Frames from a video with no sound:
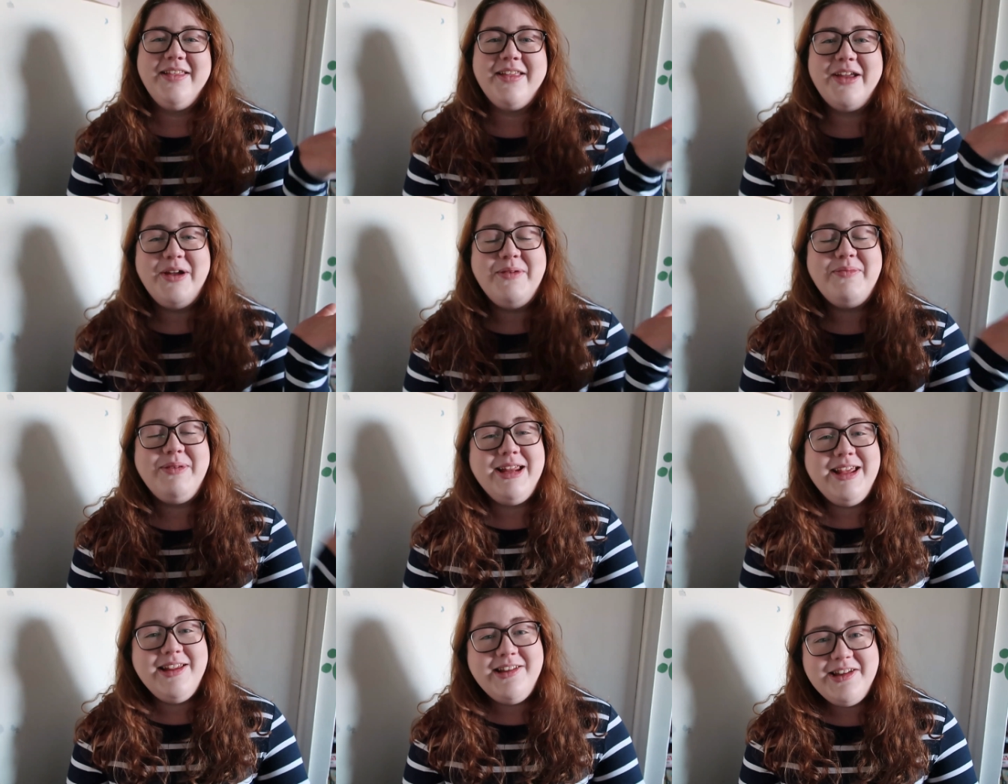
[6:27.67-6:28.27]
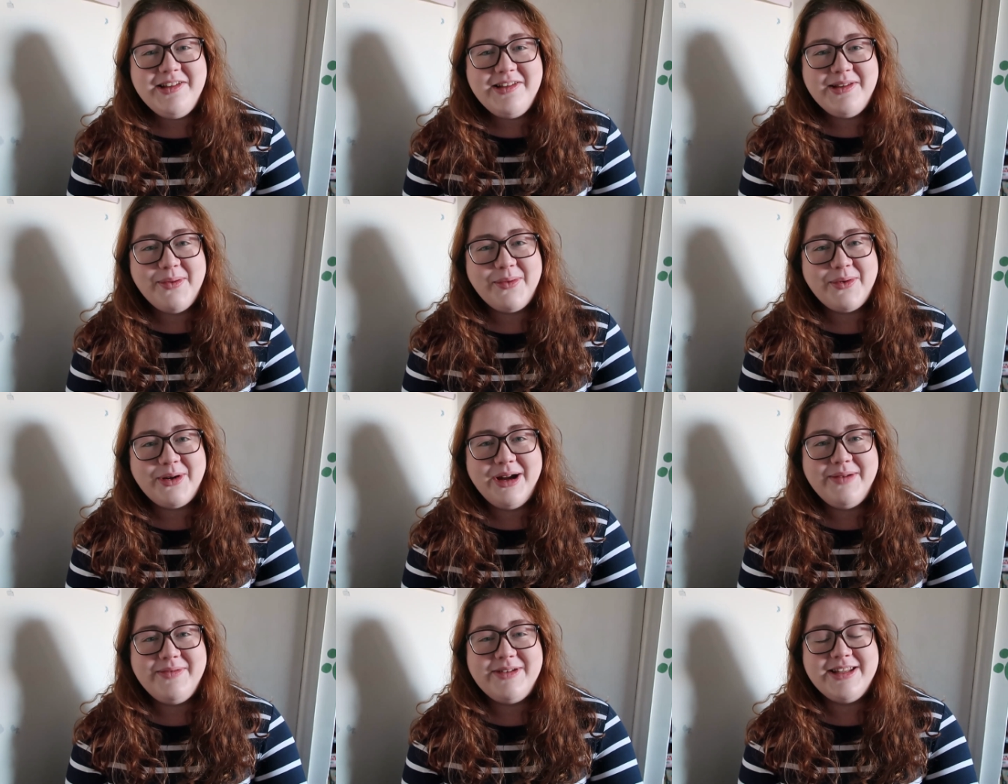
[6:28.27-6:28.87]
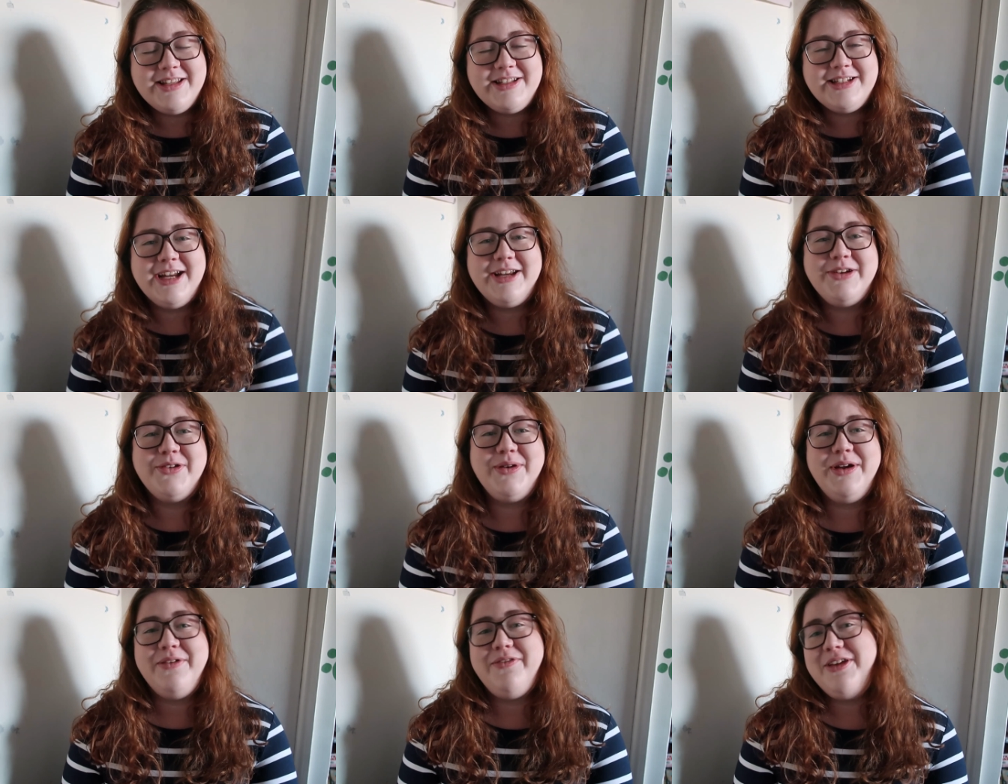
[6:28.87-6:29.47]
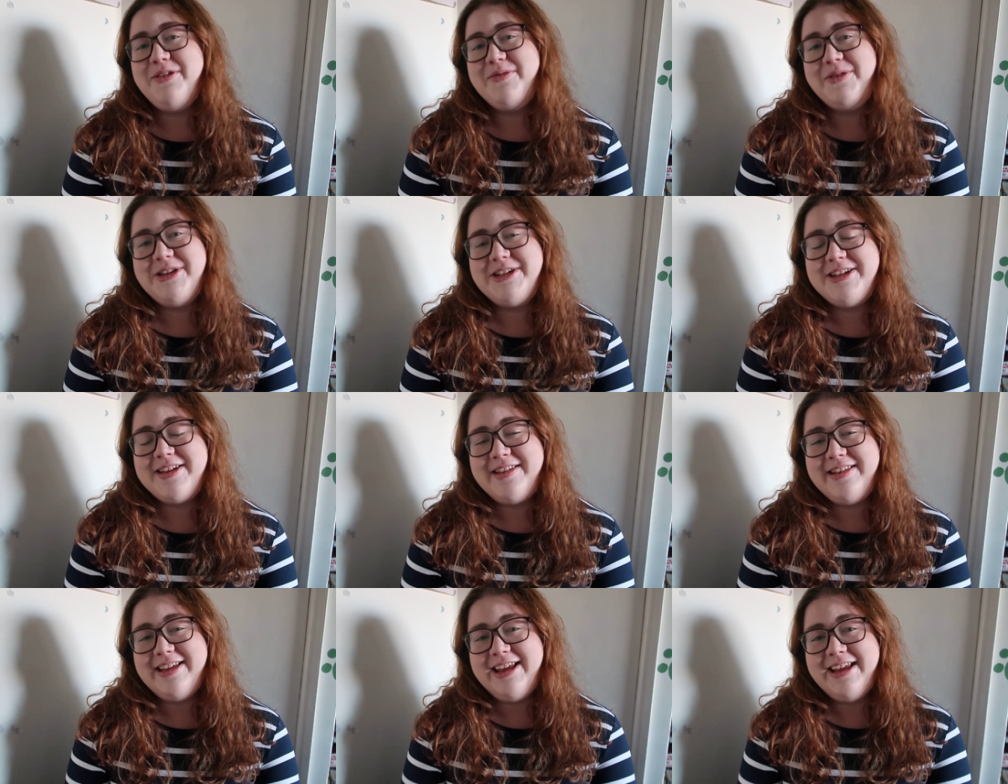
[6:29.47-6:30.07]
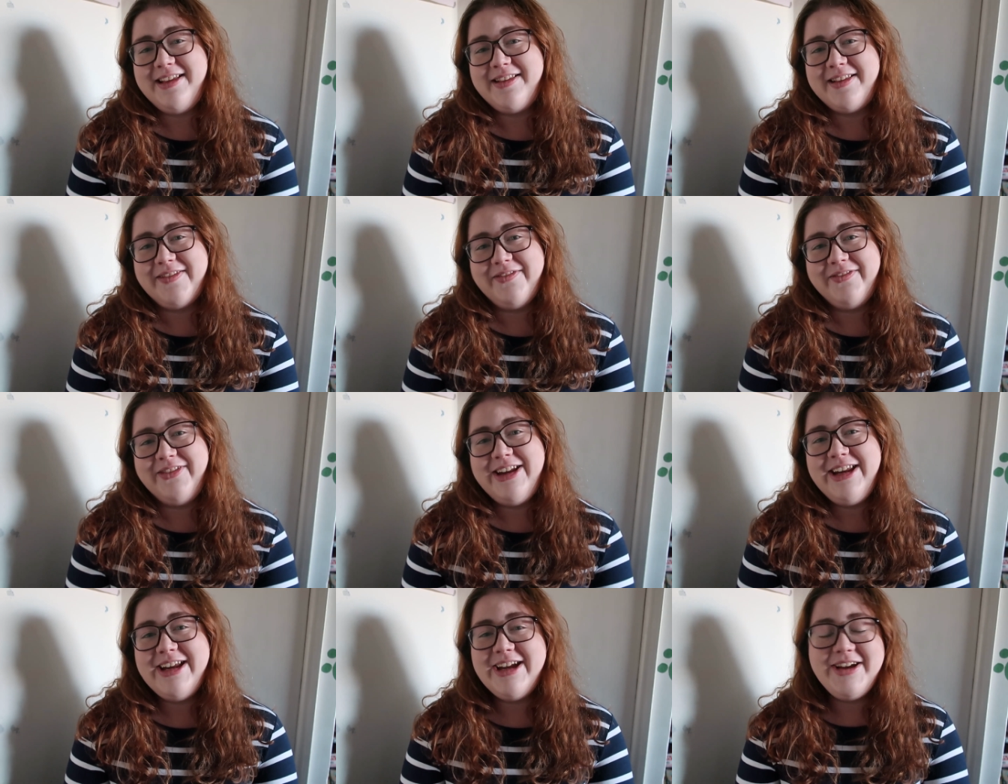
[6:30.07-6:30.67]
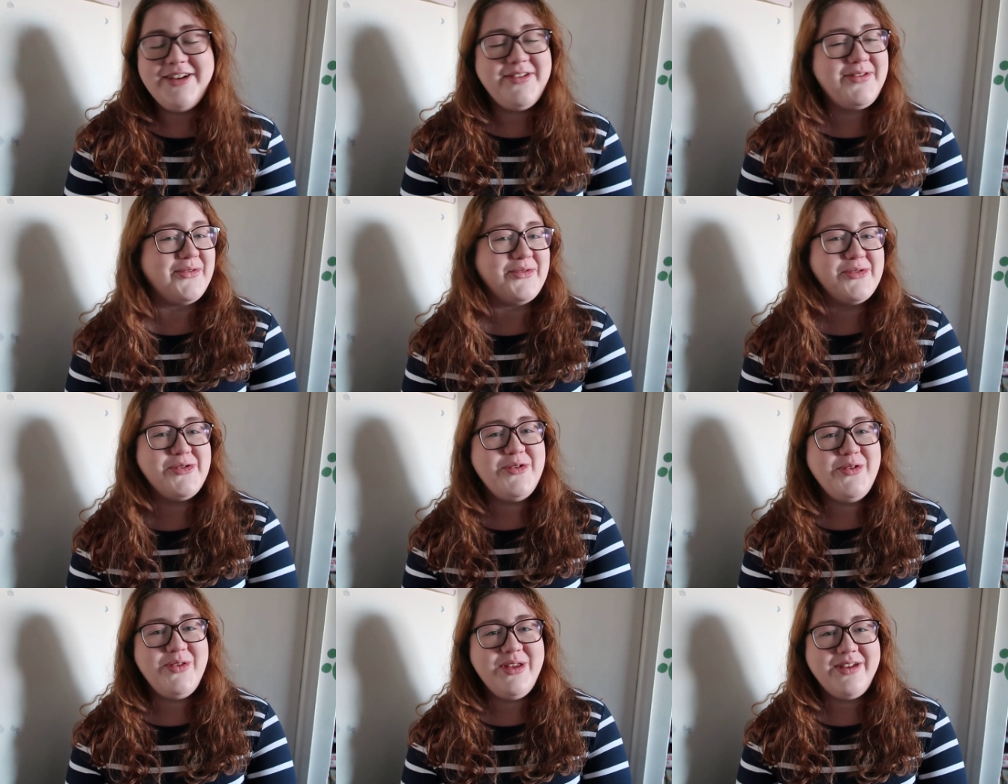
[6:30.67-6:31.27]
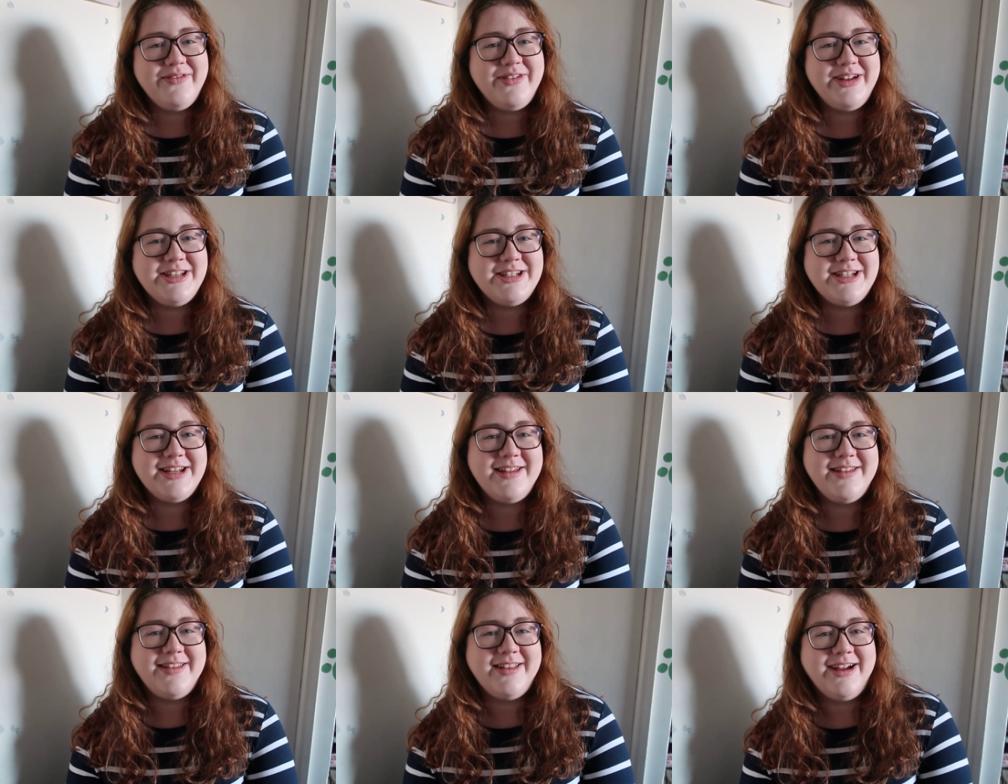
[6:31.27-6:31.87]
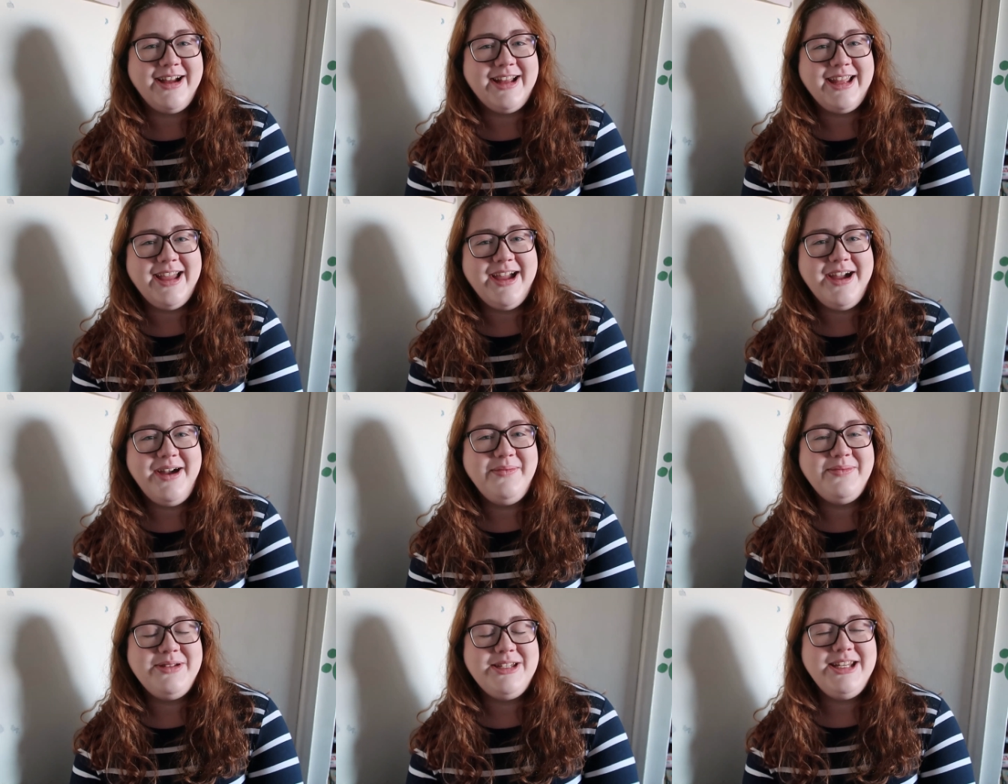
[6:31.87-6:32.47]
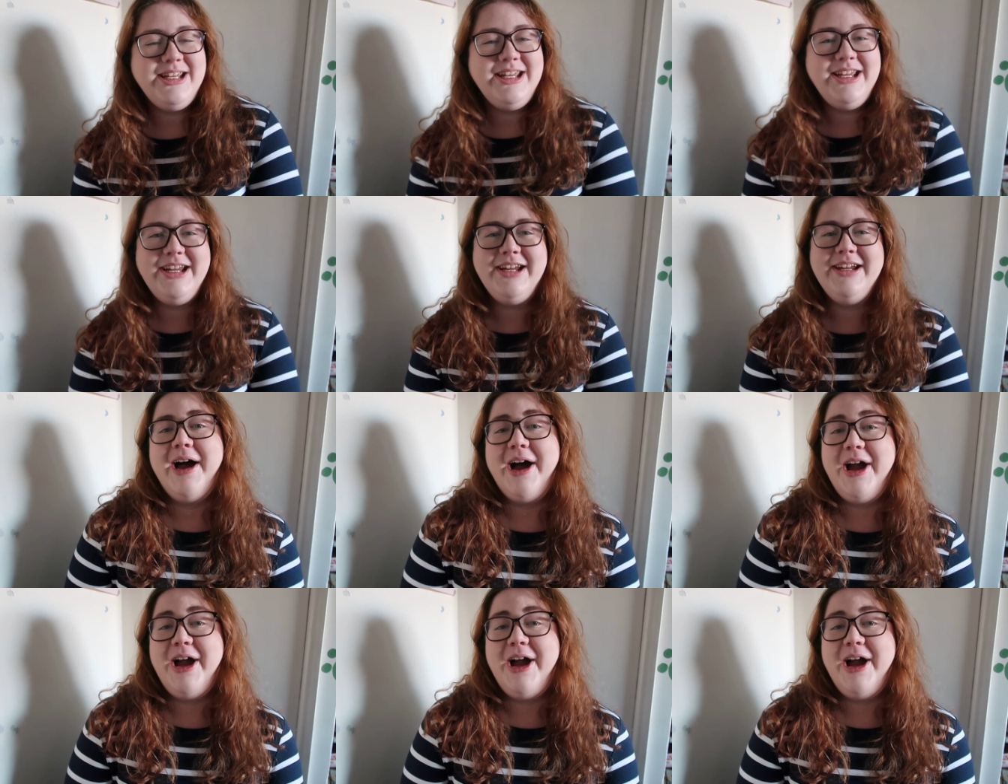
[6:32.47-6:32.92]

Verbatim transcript: So please do subscribe subscribe to this channel if you want to see some videos of all the adventures that I get up to.